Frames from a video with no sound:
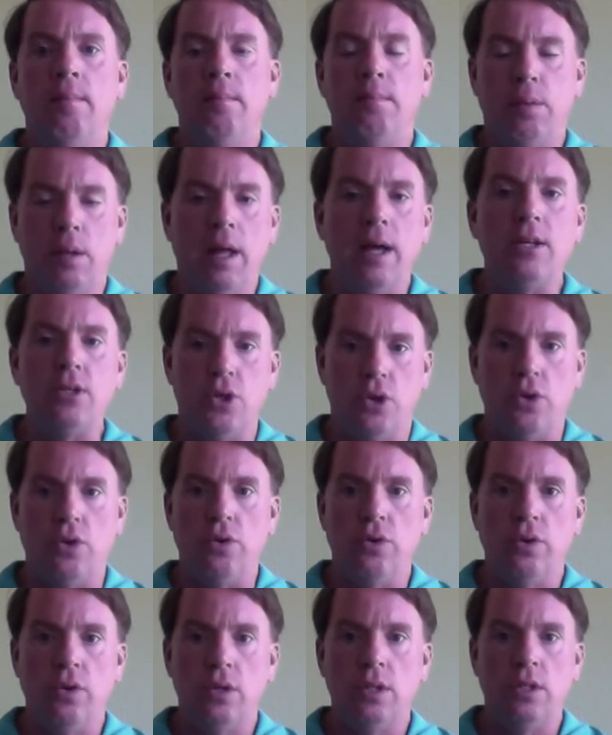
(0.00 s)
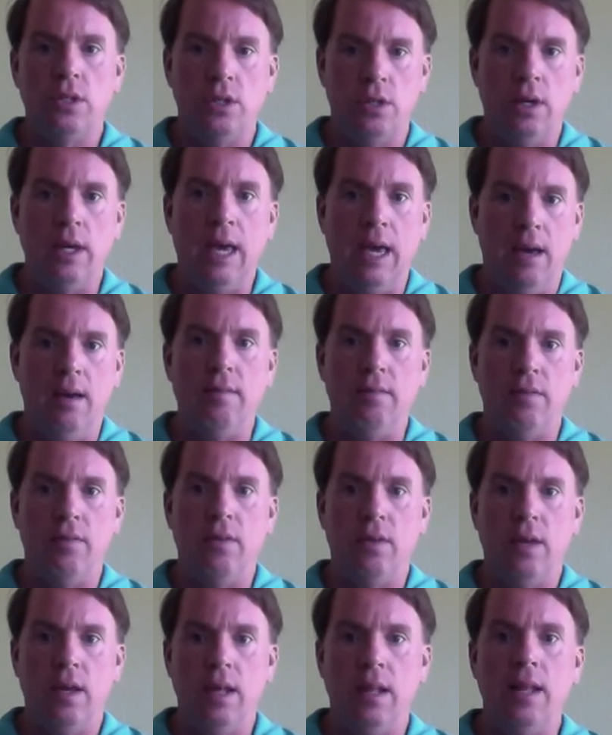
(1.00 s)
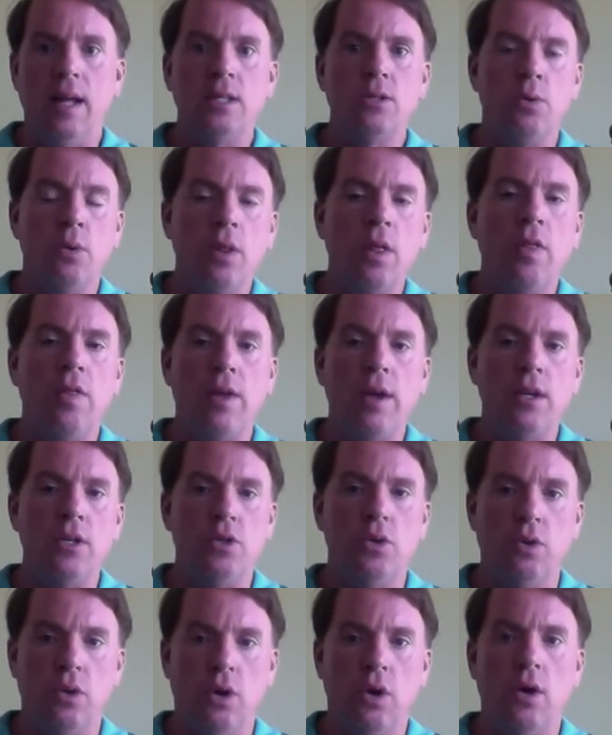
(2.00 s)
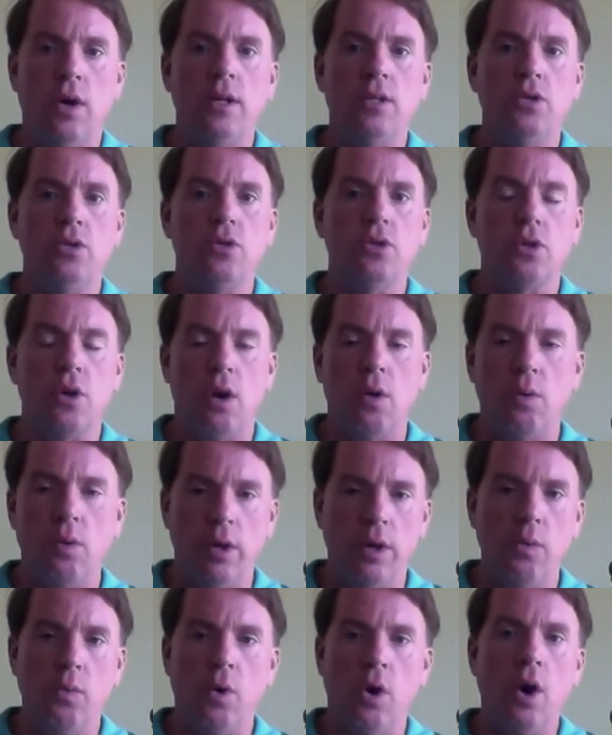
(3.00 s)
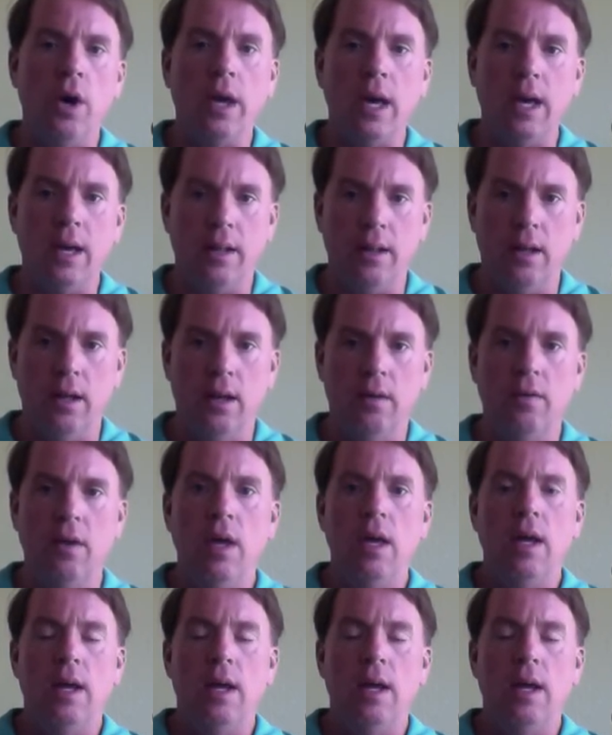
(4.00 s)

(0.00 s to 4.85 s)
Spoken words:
pleasure to give. And that's one of the things you learn as you start really walking in love.